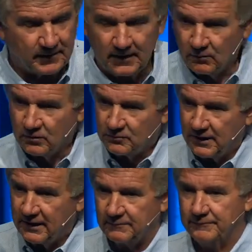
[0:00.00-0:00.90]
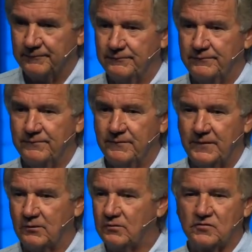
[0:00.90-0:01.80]
And we'd spank them.
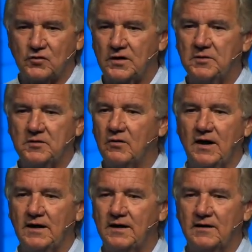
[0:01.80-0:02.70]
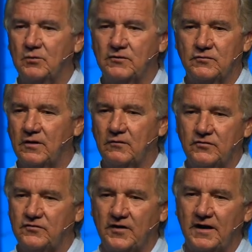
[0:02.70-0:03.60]
They would scream and cry like we drove
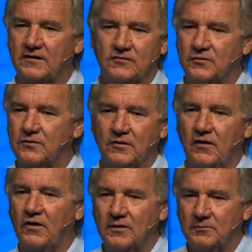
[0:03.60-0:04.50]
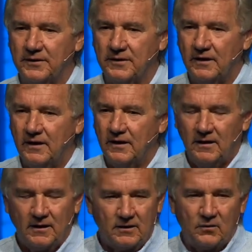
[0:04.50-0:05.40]
stakes through their heart, but
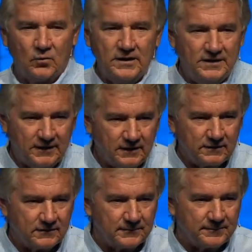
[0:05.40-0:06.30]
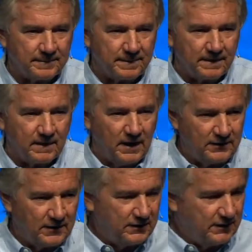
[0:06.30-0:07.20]
we did it, And
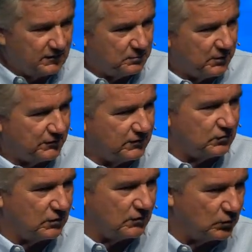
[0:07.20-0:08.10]
then the next process was